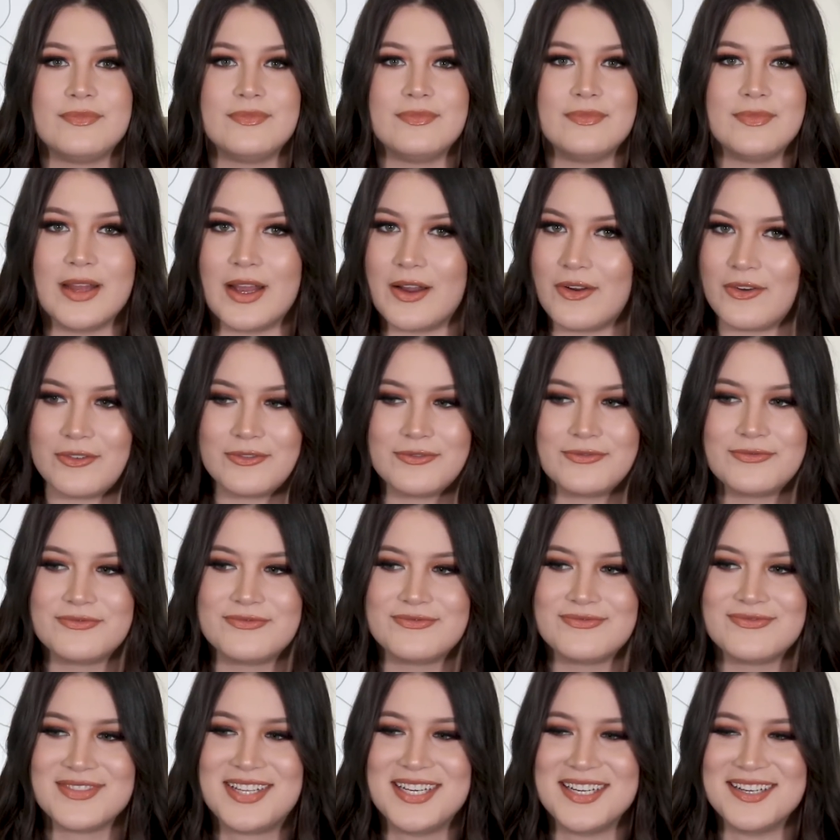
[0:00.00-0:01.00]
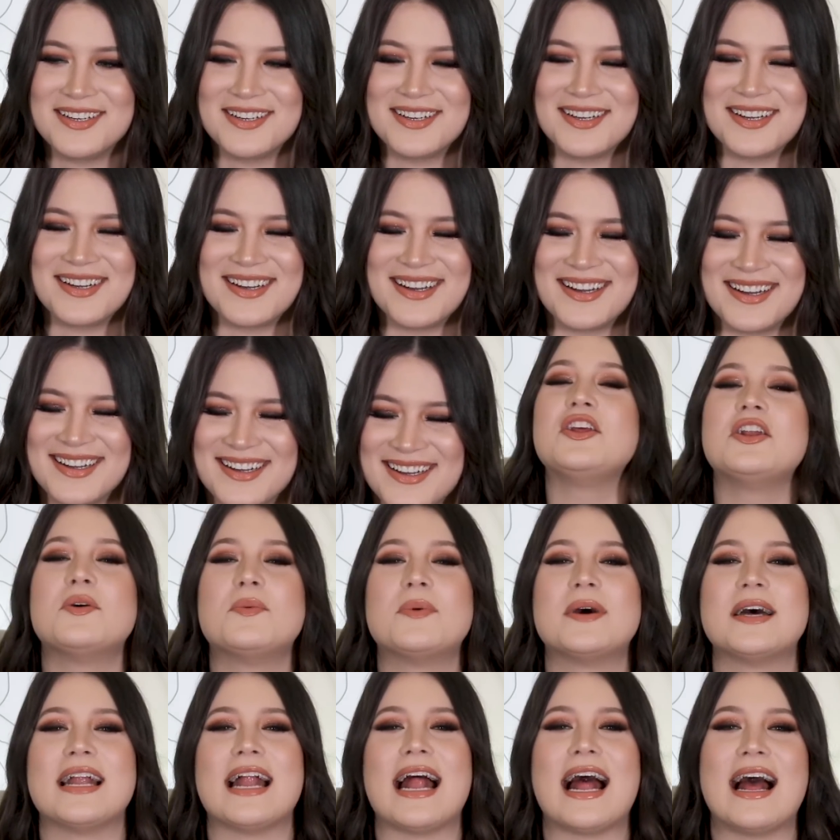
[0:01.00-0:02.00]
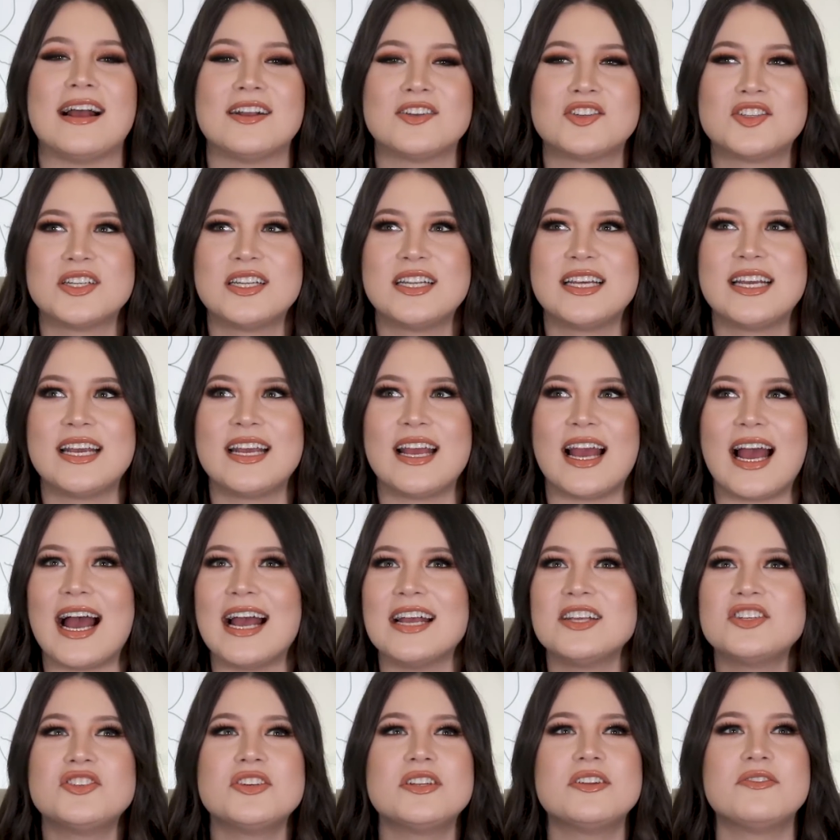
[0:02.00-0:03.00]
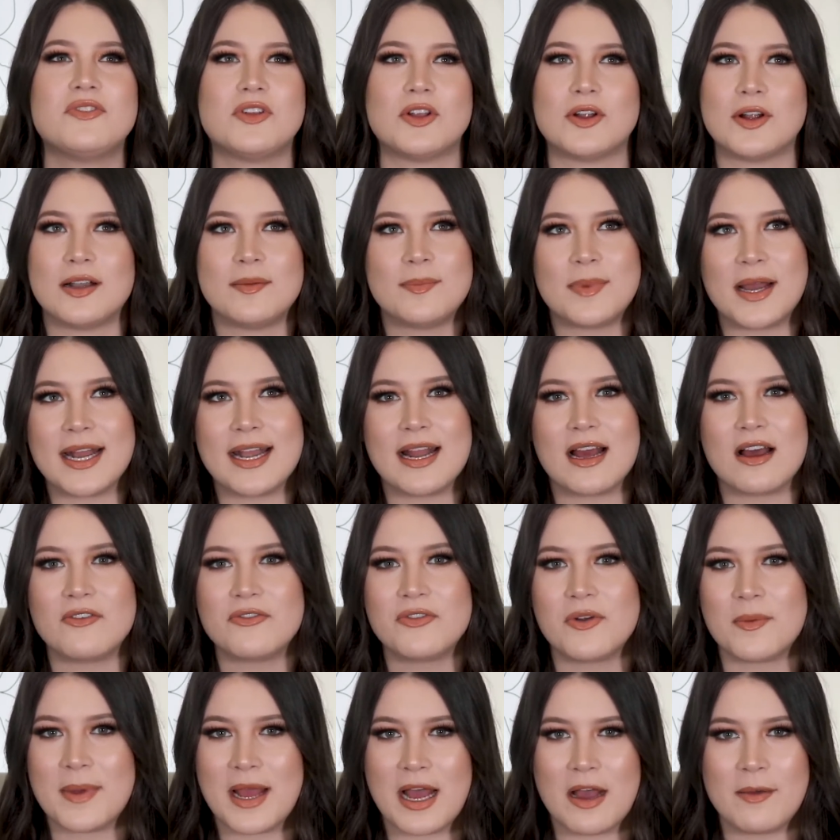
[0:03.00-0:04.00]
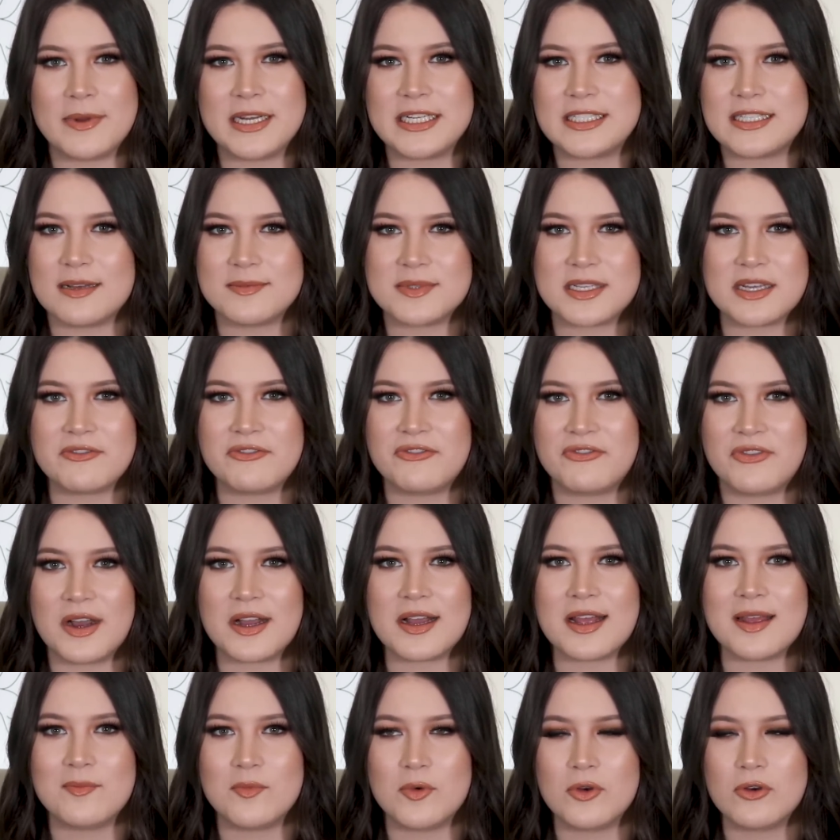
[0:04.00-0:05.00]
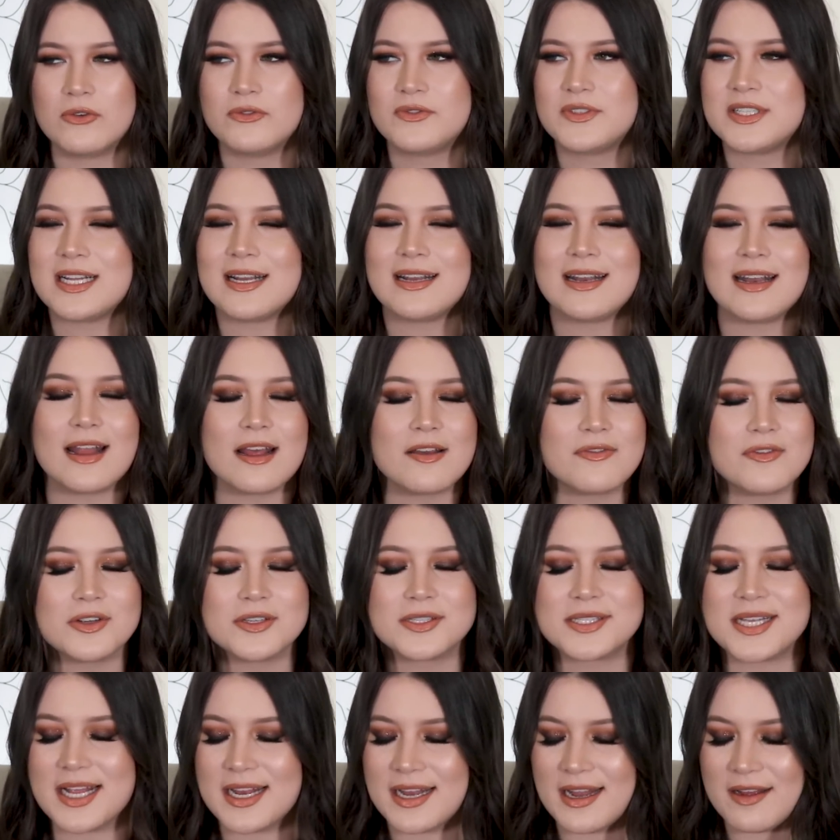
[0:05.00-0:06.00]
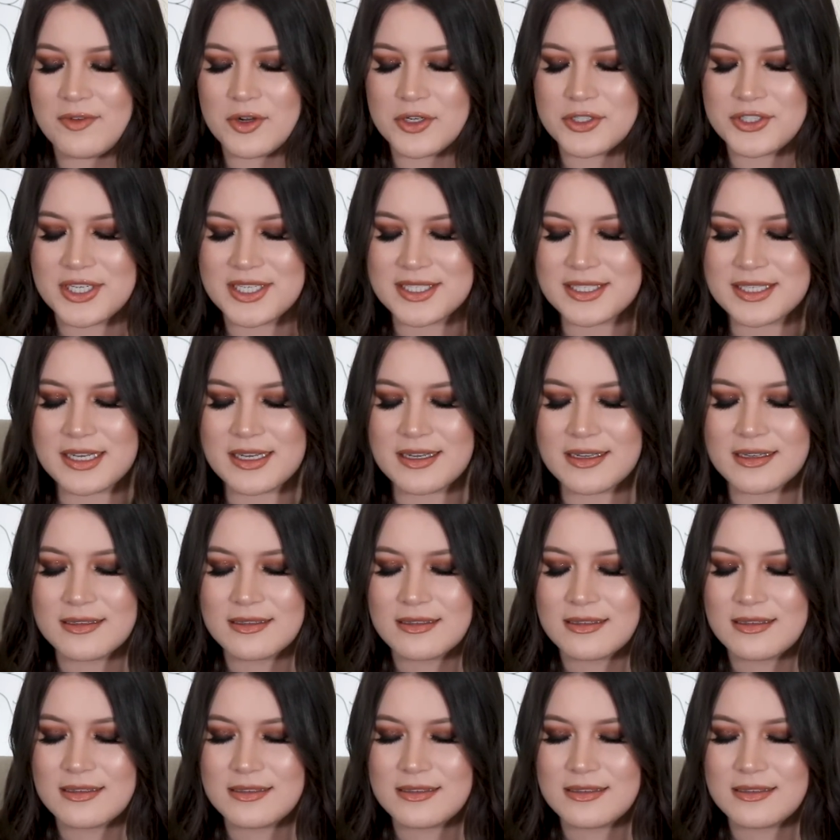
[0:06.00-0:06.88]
No. You know what? Actually, I should have learned by now from how many times I've fucking moved. Never say never, Jessie.